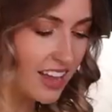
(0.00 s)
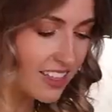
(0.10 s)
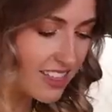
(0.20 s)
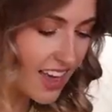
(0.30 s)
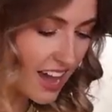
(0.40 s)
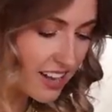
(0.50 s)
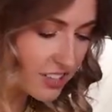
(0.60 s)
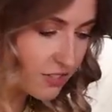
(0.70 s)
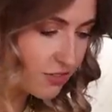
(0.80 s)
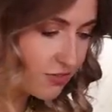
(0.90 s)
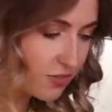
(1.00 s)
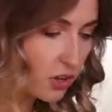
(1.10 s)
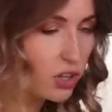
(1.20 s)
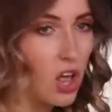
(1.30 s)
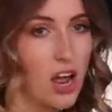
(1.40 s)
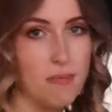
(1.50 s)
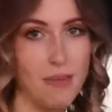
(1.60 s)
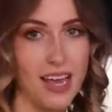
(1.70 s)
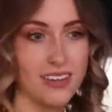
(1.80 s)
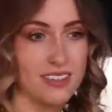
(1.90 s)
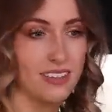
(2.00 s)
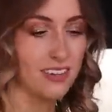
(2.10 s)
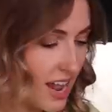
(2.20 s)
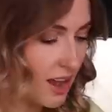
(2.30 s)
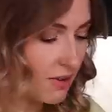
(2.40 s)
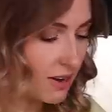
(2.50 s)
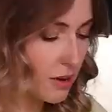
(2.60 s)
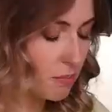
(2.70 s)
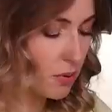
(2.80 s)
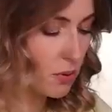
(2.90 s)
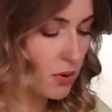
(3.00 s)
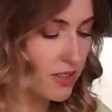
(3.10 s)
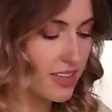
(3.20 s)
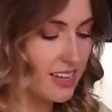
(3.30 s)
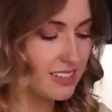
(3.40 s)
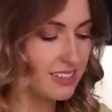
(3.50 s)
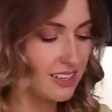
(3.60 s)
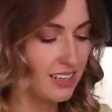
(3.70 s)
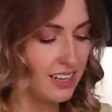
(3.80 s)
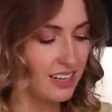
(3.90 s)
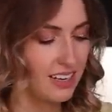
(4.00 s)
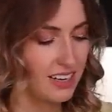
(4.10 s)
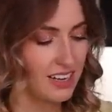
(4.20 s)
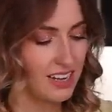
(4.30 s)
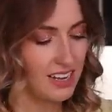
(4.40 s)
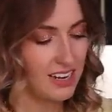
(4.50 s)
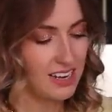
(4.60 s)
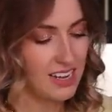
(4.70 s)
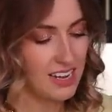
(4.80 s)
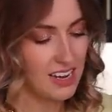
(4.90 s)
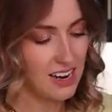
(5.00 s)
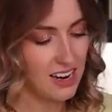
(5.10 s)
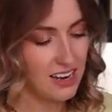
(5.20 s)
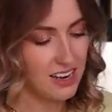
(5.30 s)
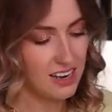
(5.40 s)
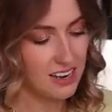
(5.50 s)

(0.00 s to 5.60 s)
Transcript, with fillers: Like, that is full on mixed. Now I'm gonna pour this in here.